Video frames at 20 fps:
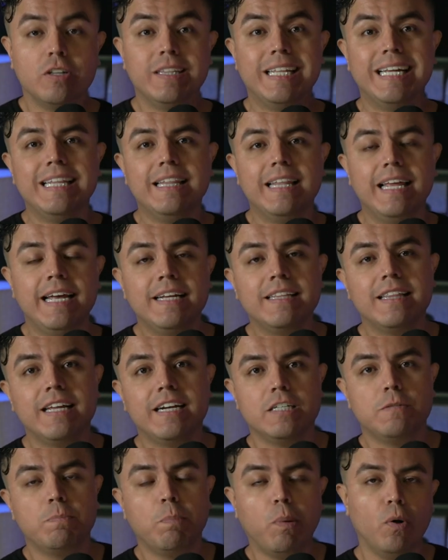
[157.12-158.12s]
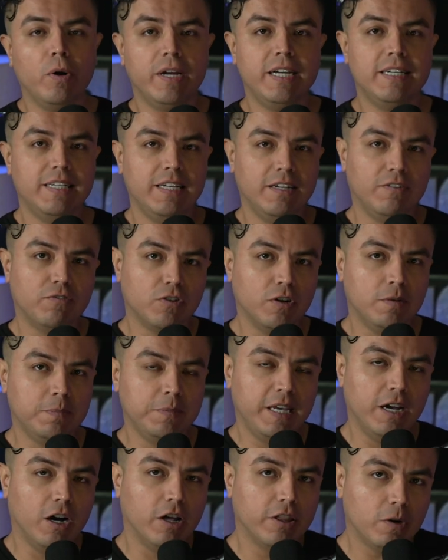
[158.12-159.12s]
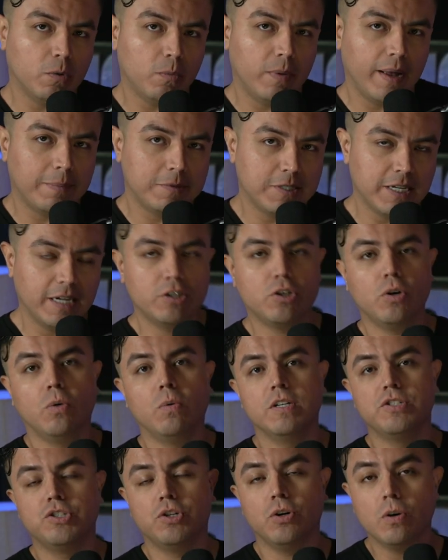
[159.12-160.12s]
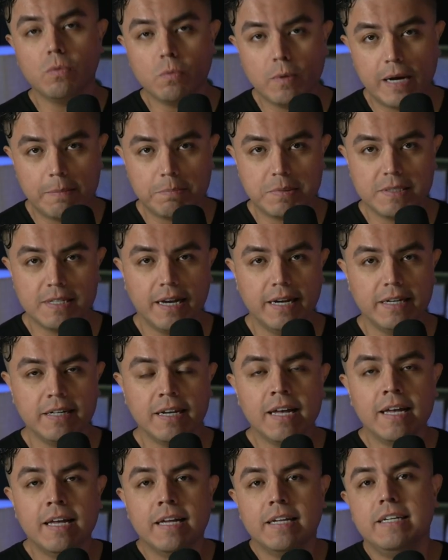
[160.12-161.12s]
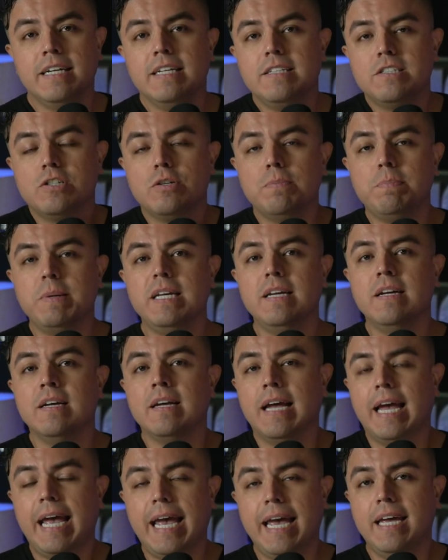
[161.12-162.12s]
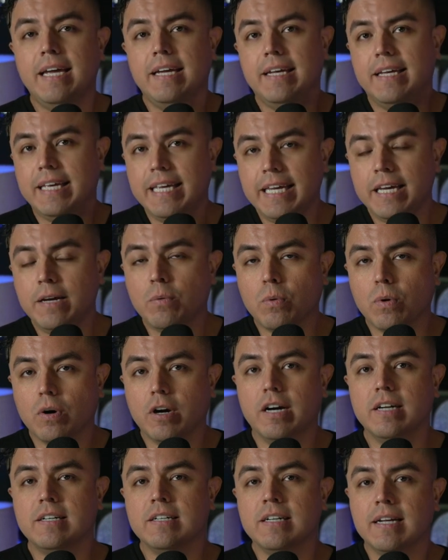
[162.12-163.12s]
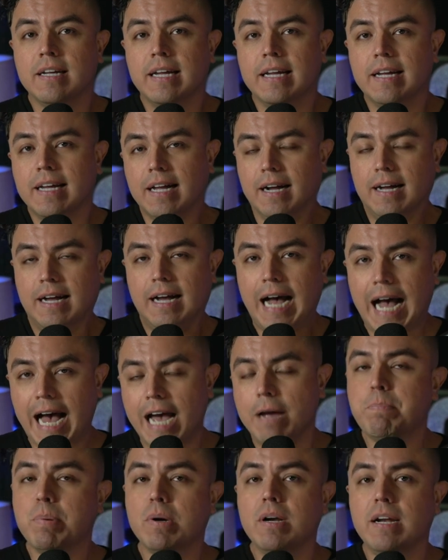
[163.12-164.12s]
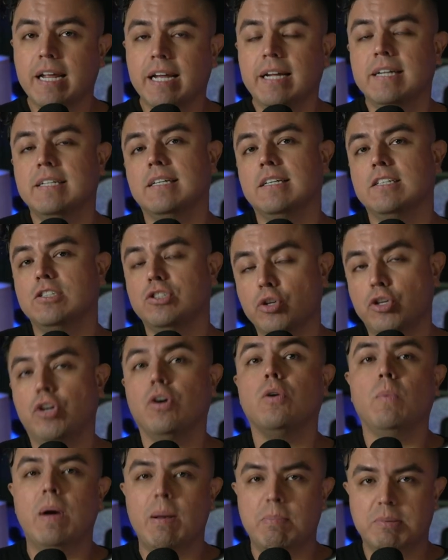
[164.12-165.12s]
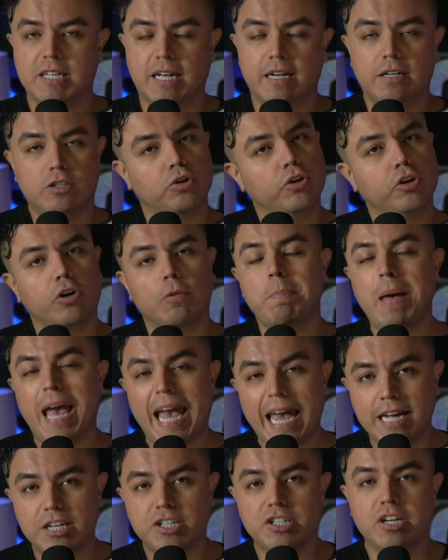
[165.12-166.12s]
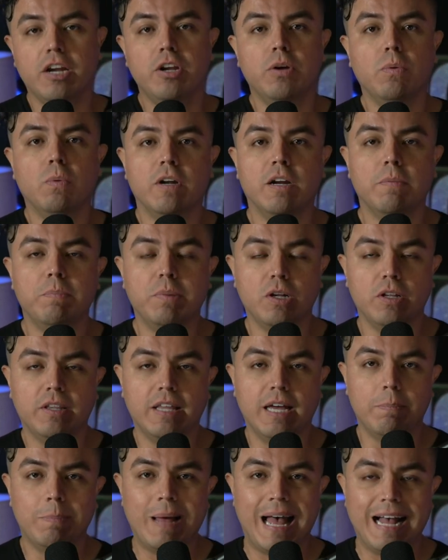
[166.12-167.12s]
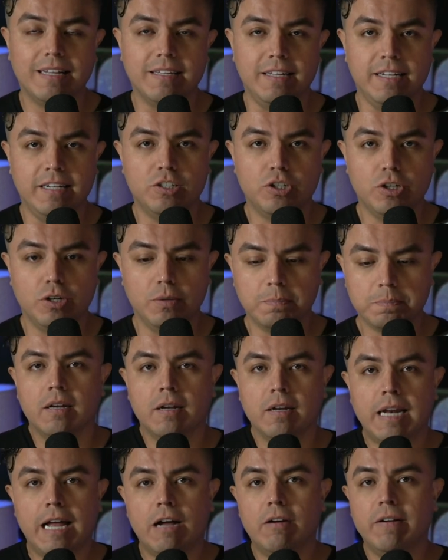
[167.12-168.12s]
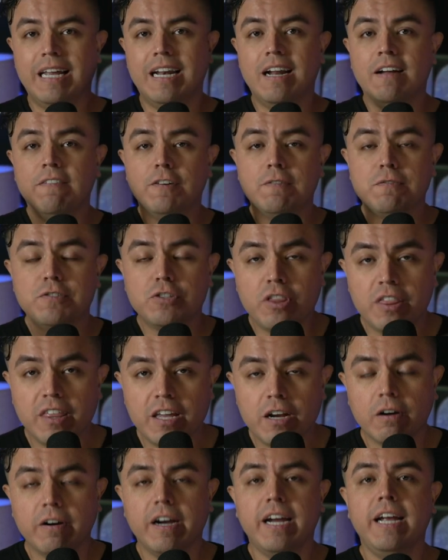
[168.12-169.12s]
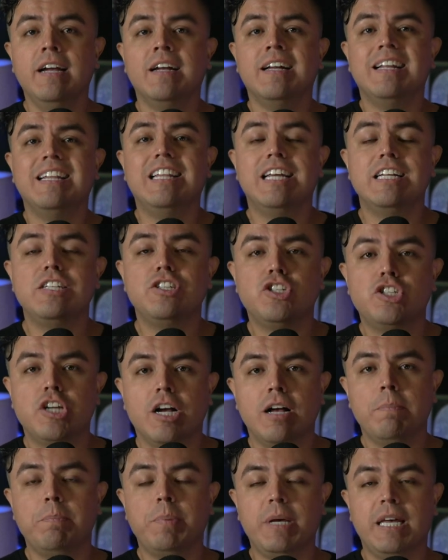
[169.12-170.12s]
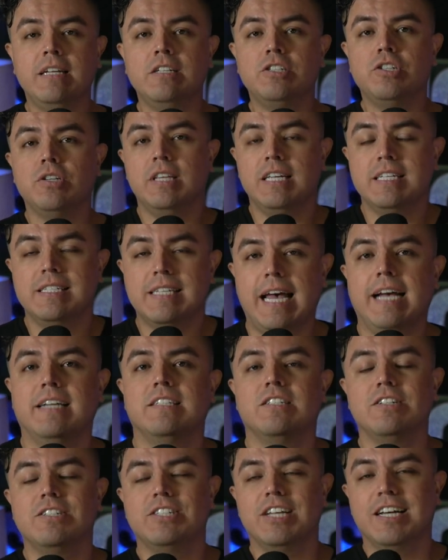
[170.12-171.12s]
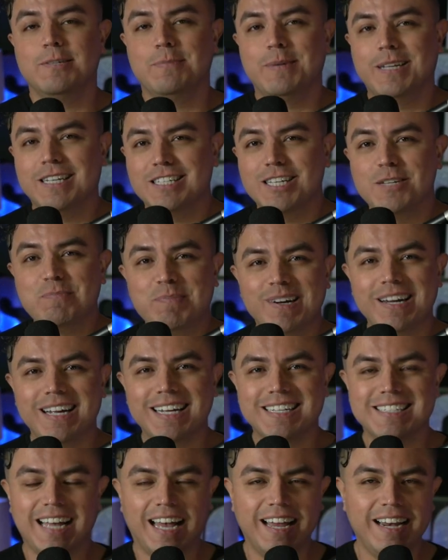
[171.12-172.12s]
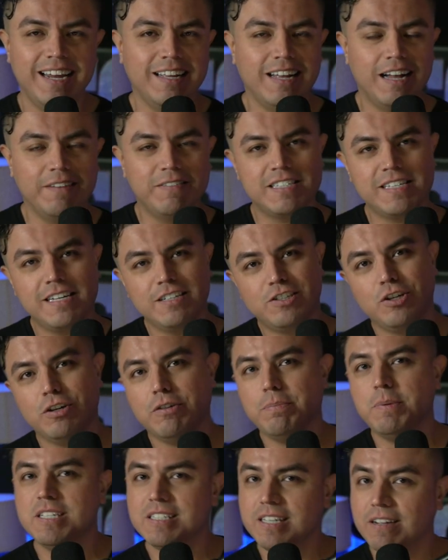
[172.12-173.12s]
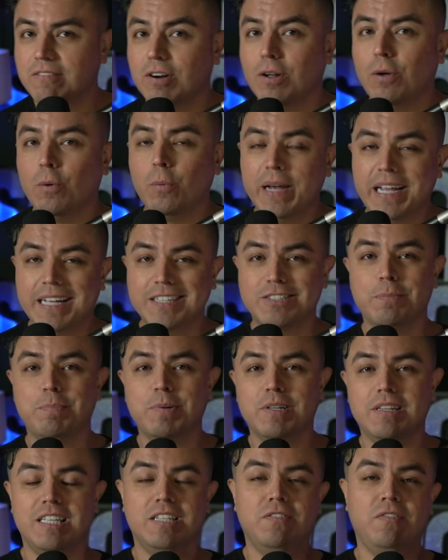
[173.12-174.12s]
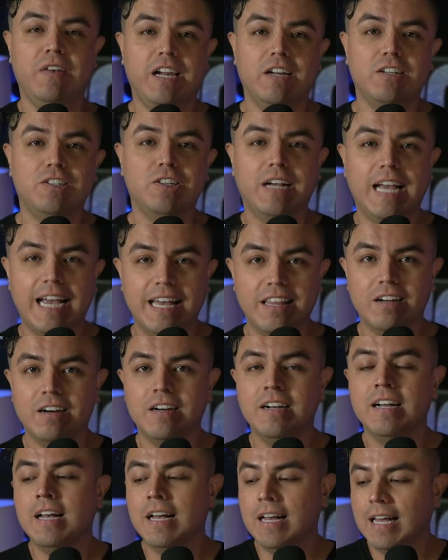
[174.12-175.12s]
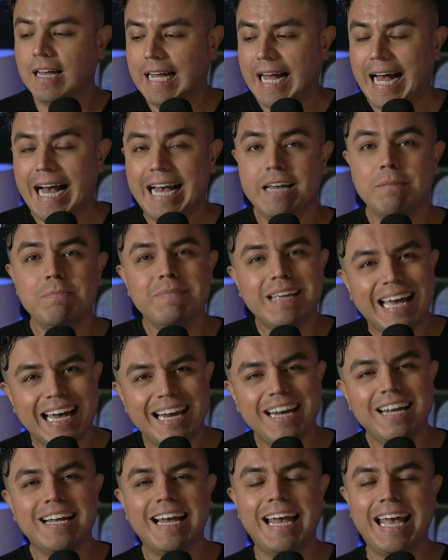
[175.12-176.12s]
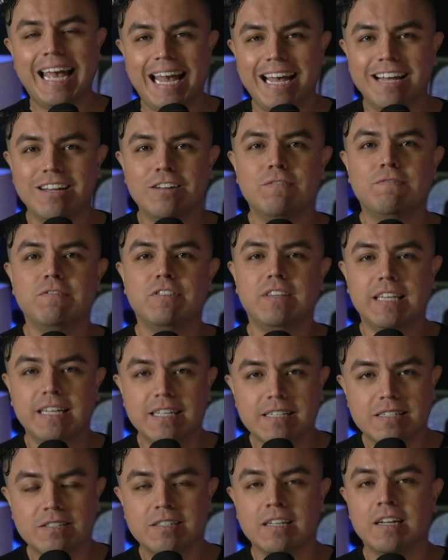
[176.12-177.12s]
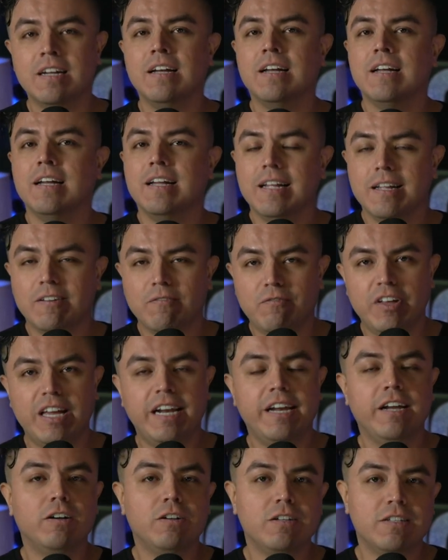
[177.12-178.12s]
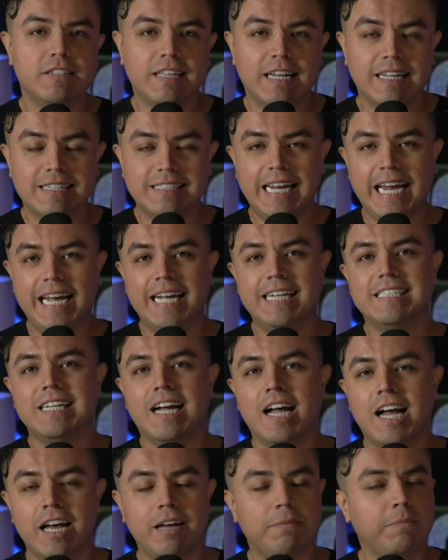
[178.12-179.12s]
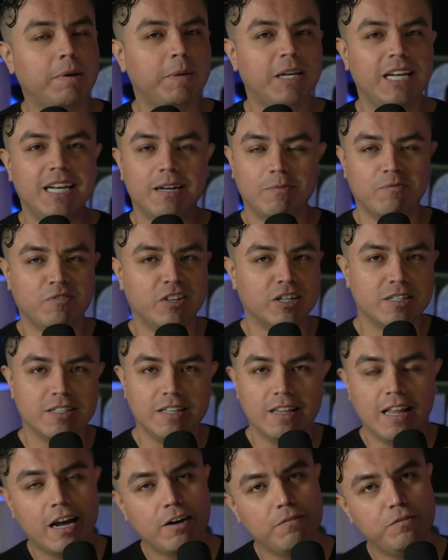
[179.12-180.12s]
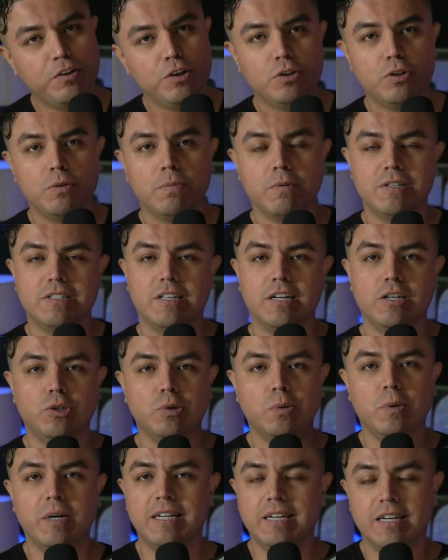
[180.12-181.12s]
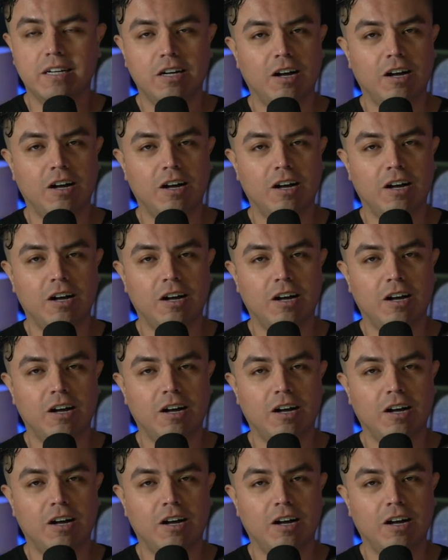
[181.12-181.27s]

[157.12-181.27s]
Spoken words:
the link that is pointing from the other website towards your website needs to be a keyword hyperlink to your website, to your page that you want to build that backlink to. Now, enough of theory, let's jump into this exercise because it's pretty exciting. Obviously, it took me several weeks to put this video together. I am getting a hang of these videos that take time. I mean, there's a lot of YouTubers that do it in